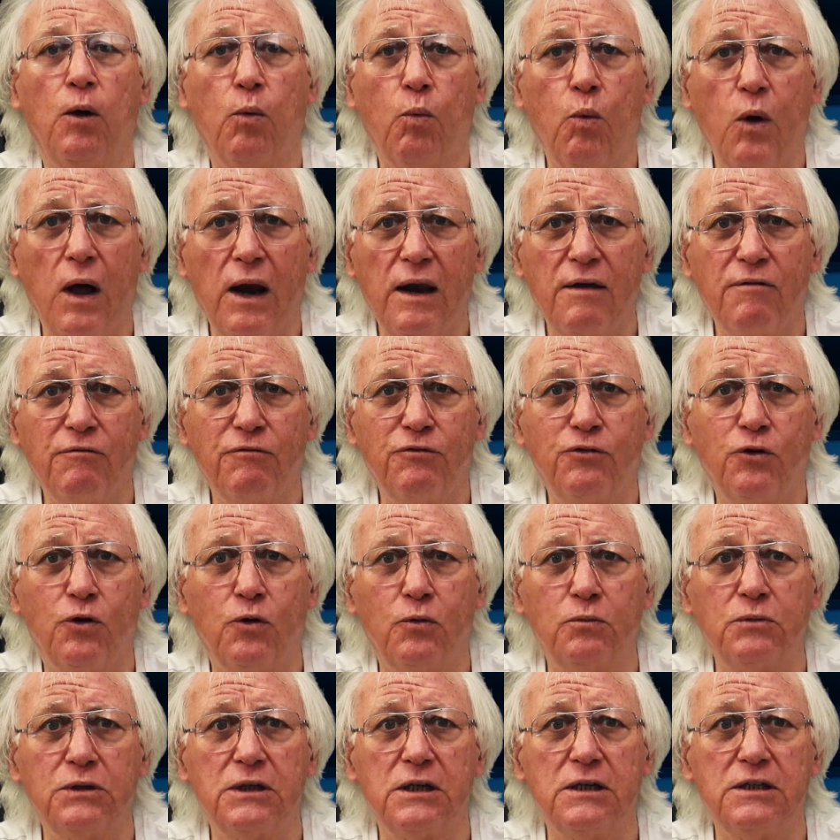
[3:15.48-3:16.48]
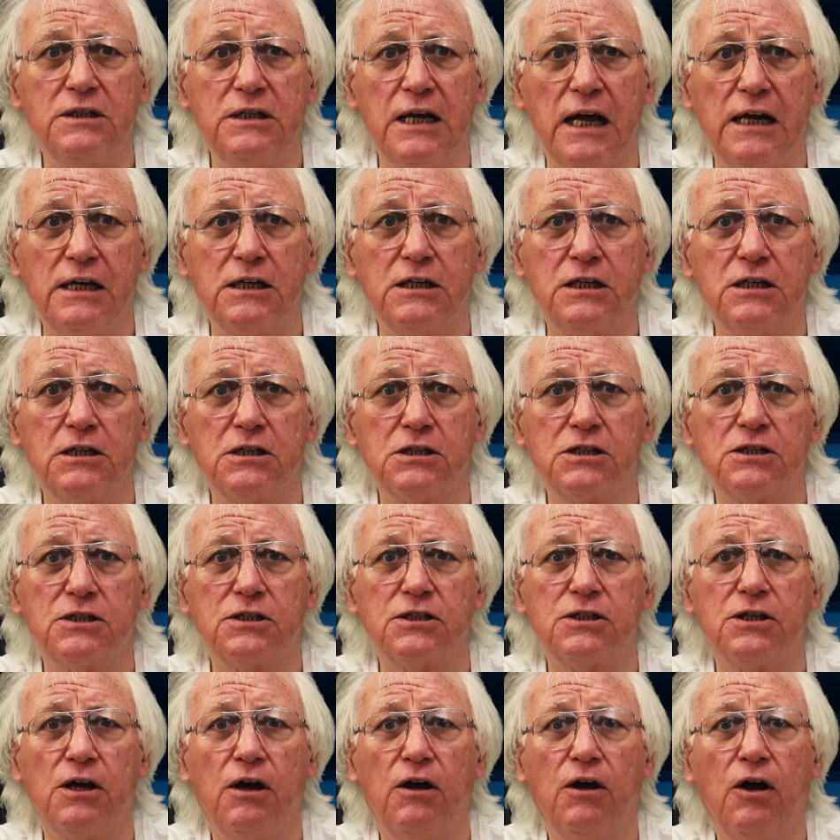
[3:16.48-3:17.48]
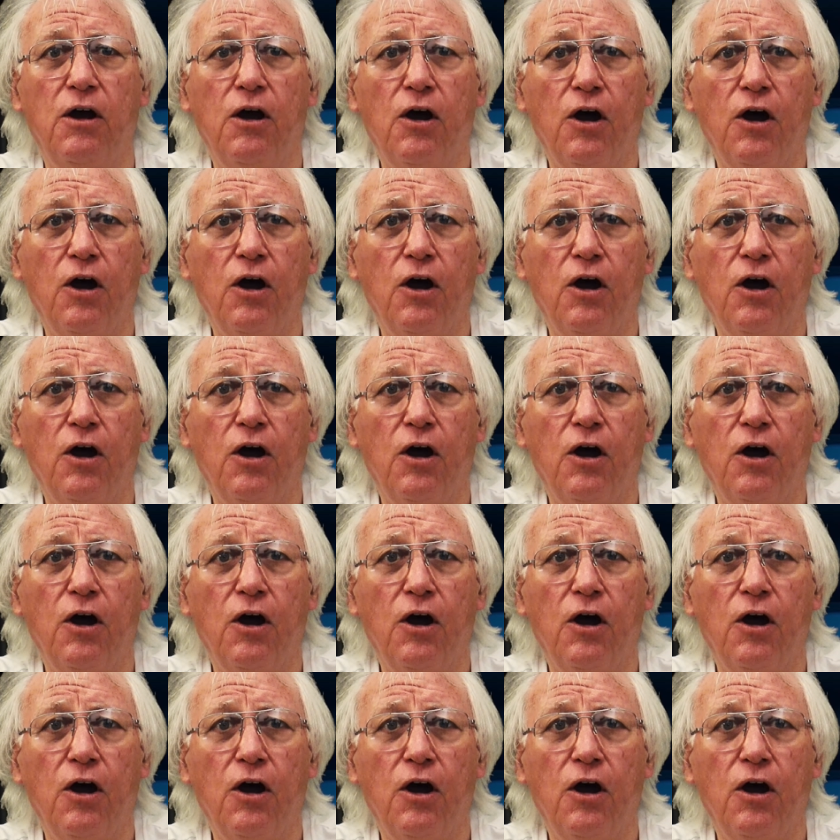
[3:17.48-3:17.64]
well informed dentists,